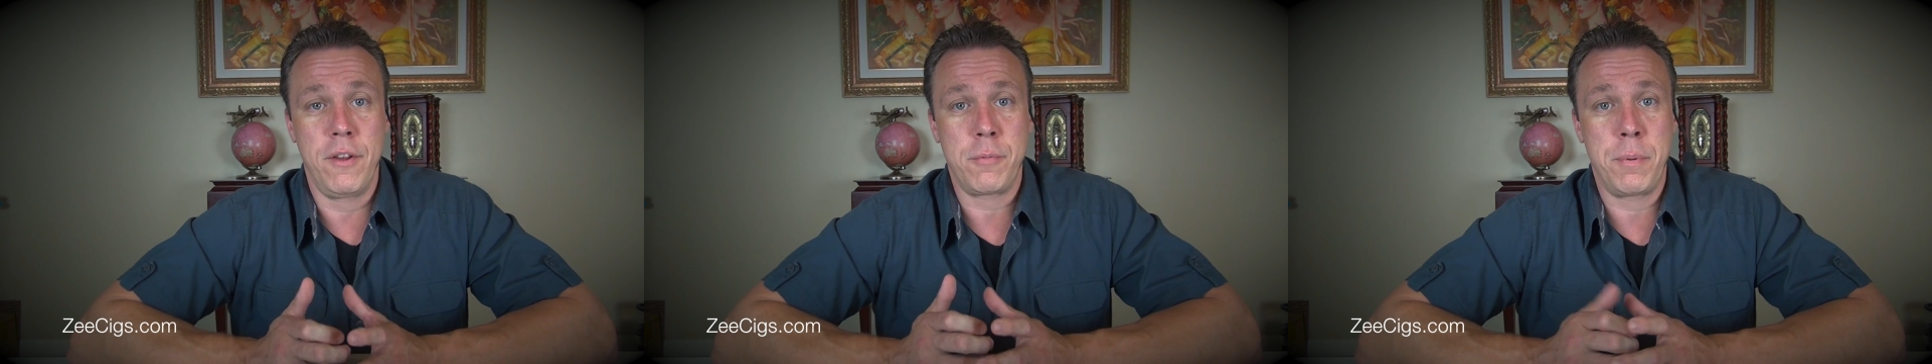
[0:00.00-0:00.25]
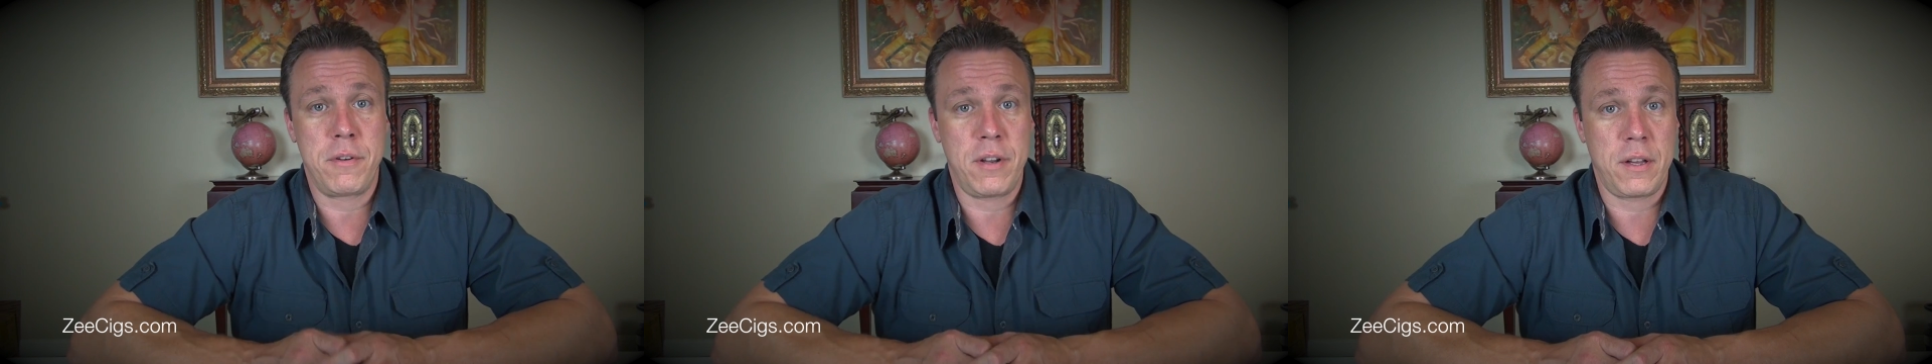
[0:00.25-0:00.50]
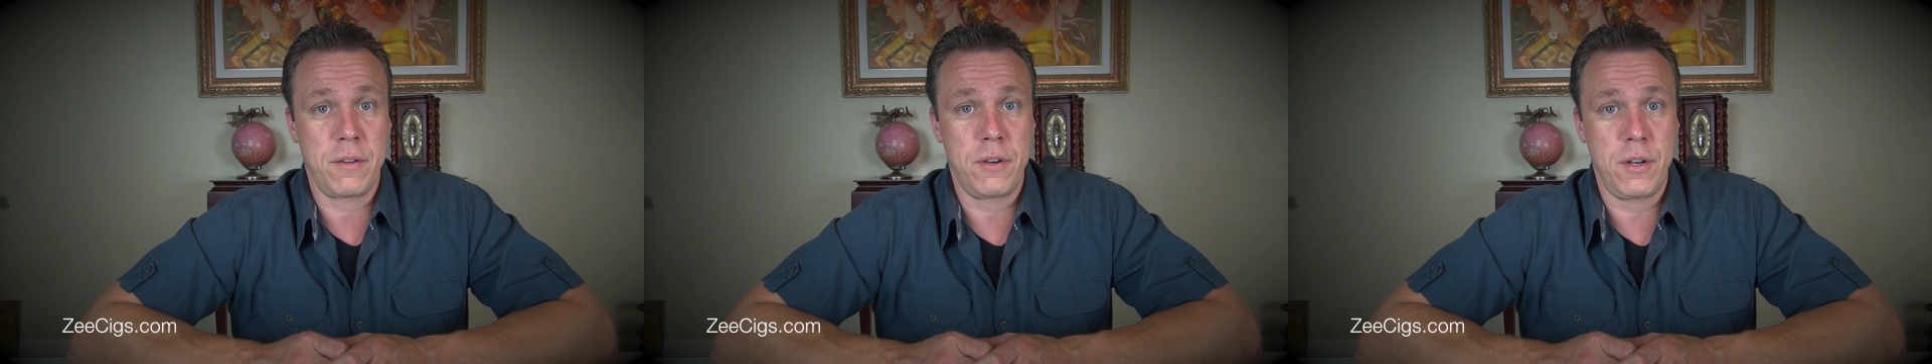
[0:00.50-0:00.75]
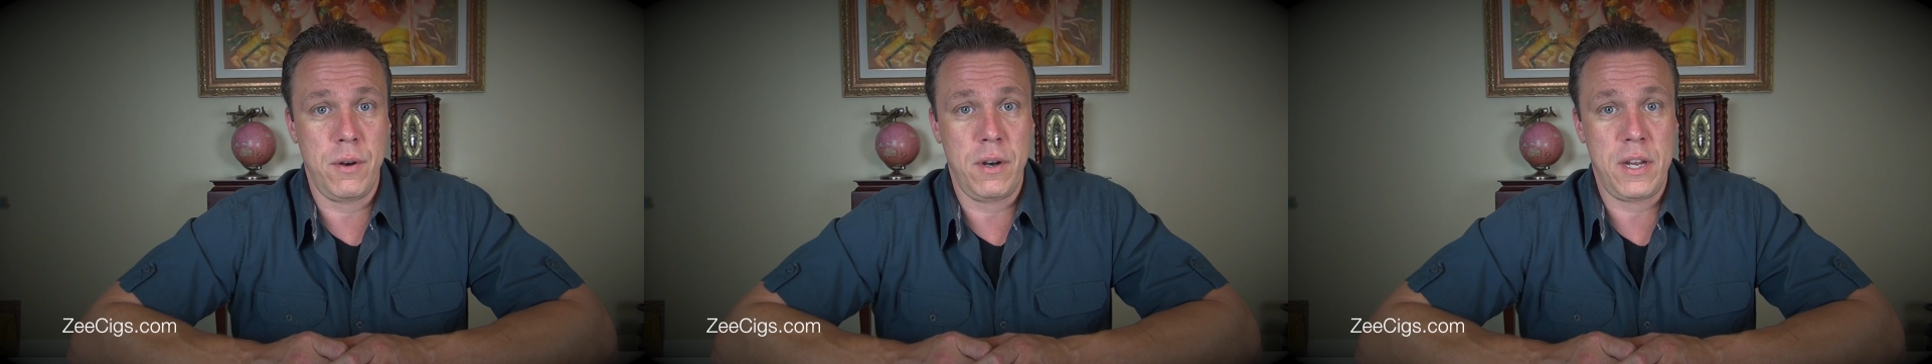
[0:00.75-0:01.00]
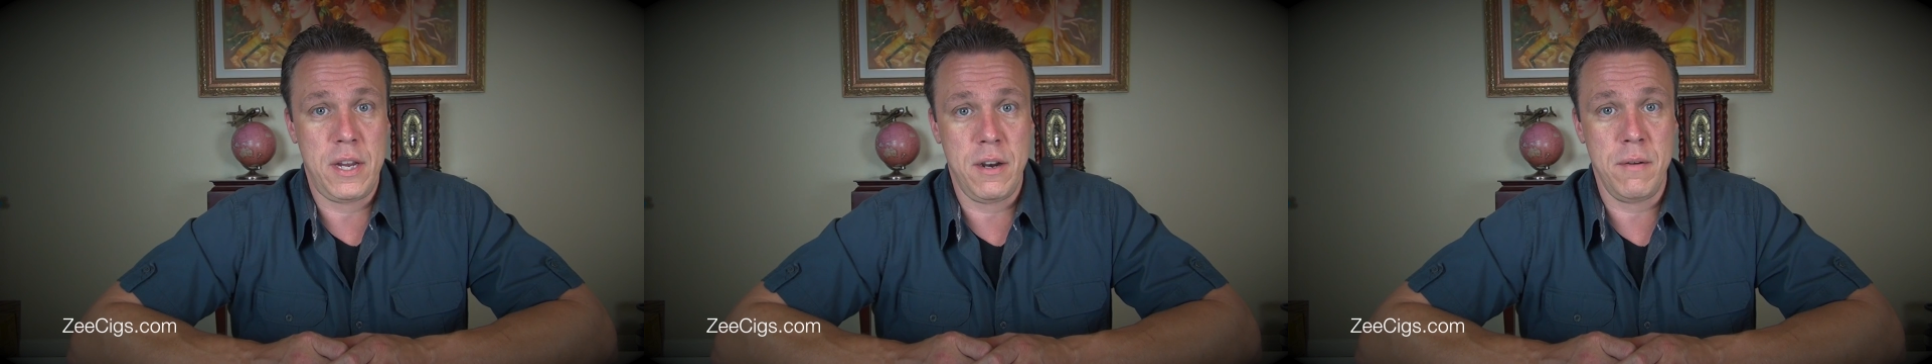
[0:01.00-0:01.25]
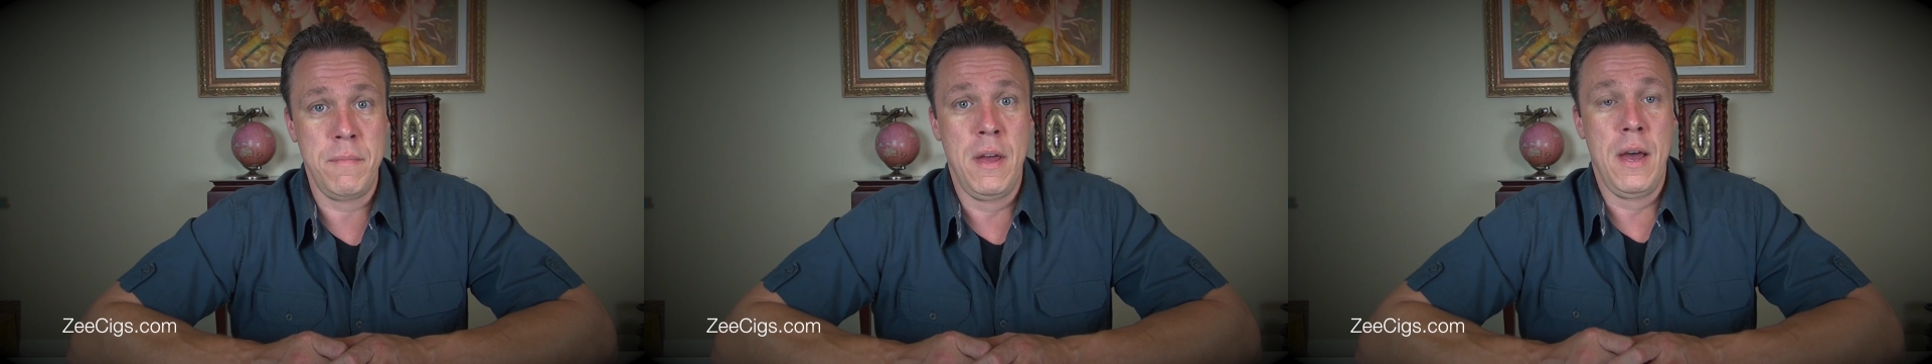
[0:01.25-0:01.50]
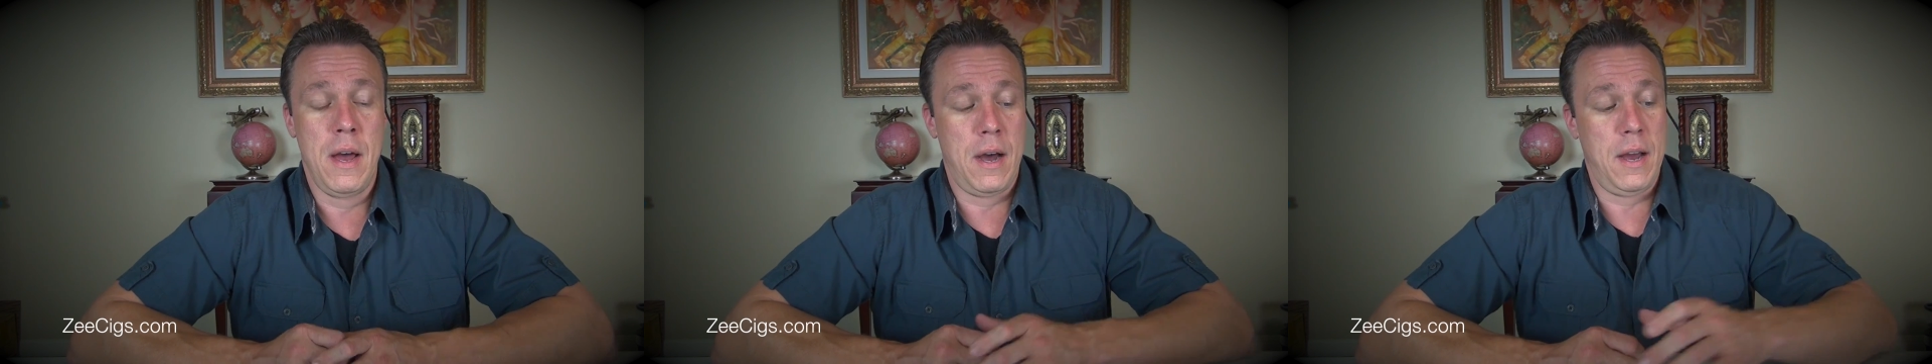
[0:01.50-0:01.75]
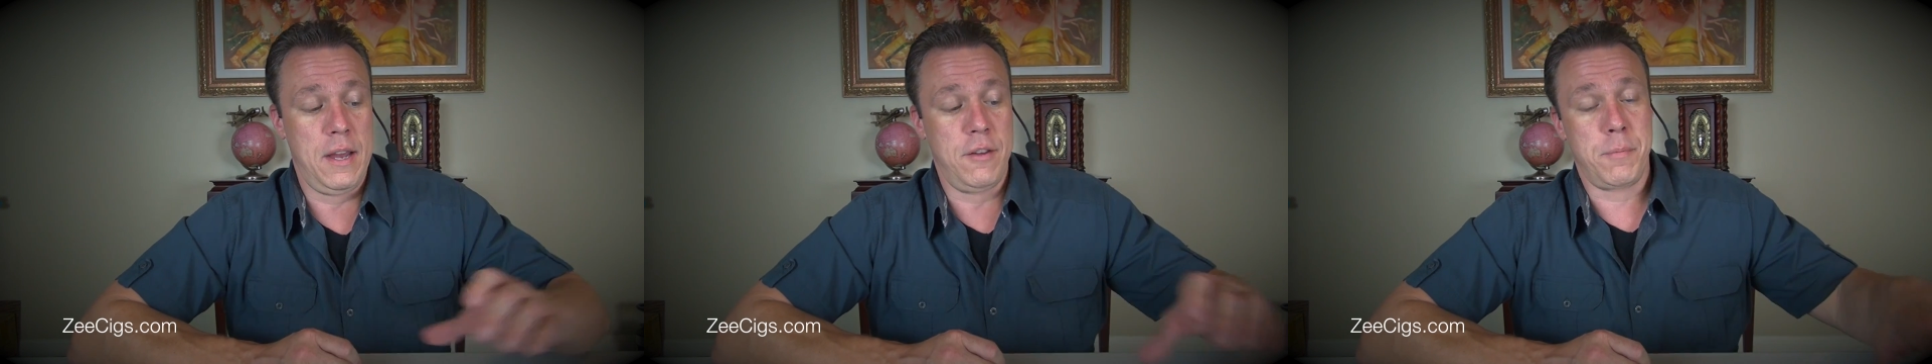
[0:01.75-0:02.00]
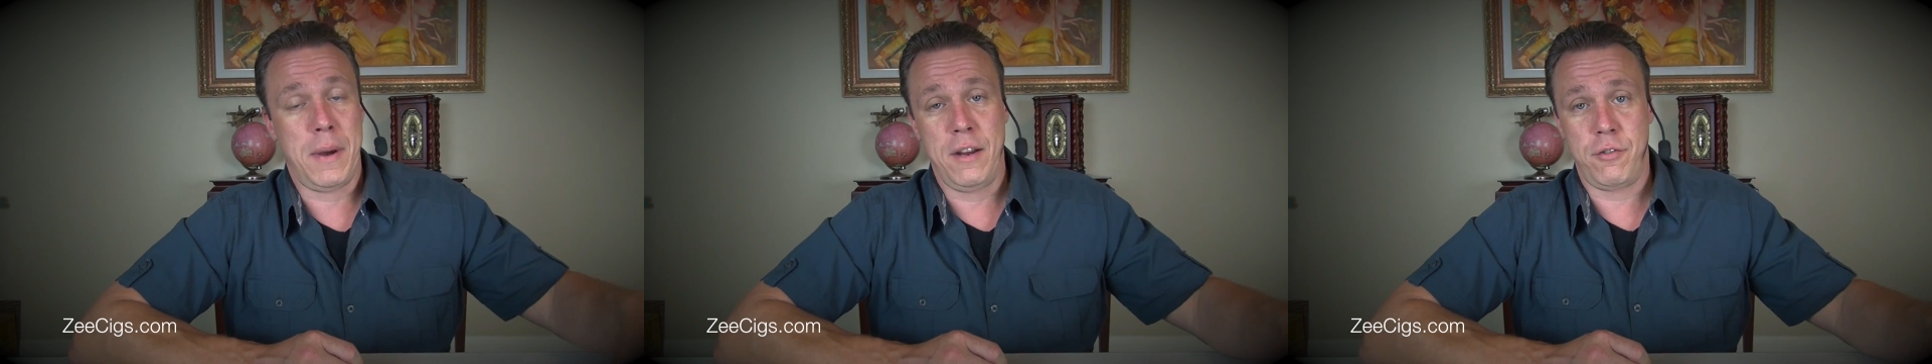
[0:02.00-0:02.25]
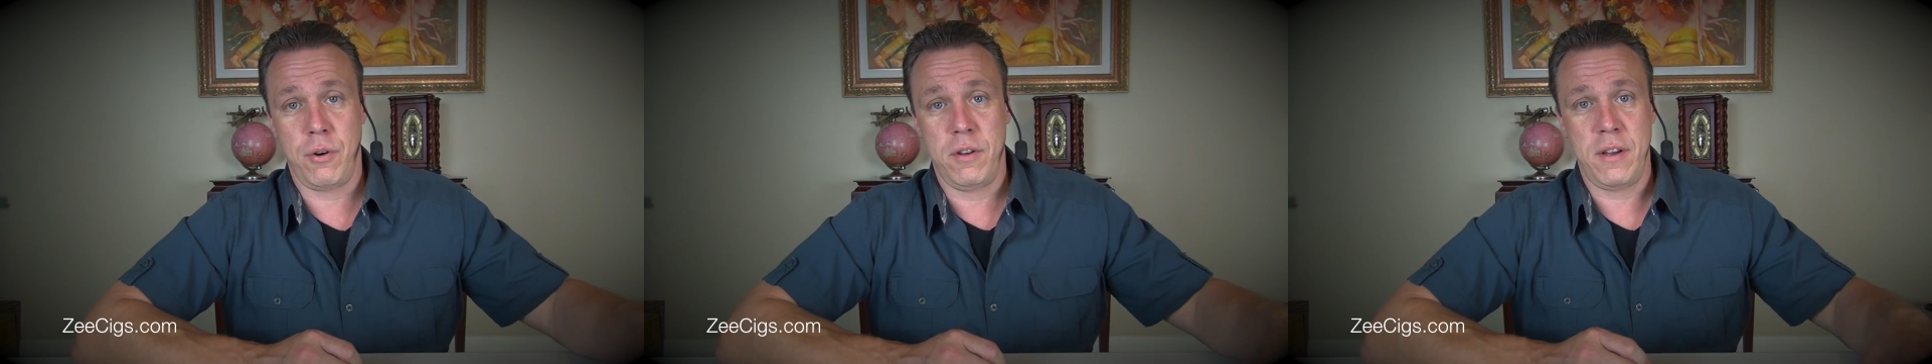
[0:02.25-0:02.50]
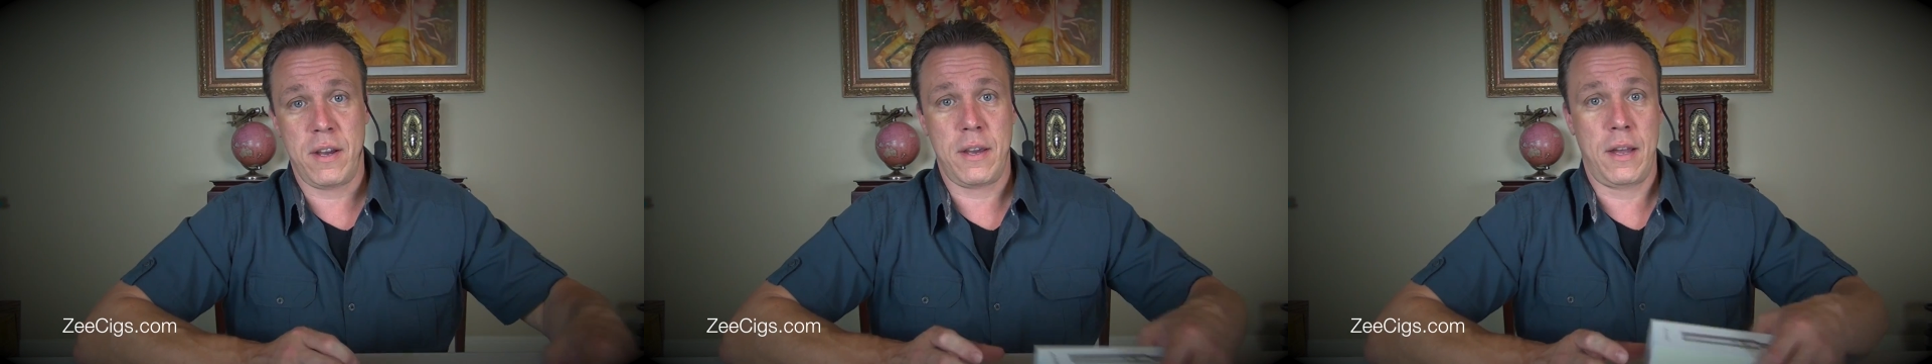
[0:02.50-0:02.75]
This particular unit here is by Joyetech,